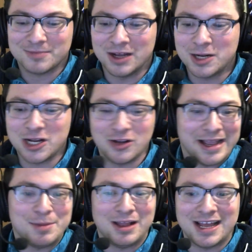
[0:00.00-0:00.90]
Uncle
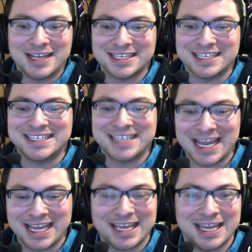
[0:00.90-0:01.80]
MLS is
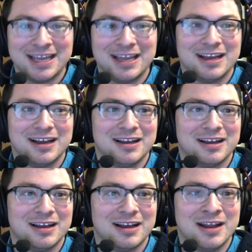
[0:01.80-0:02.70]
taking
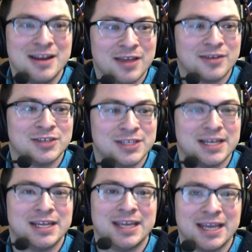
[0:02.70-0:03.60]
another
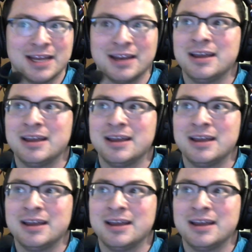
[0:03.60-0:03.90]
city in.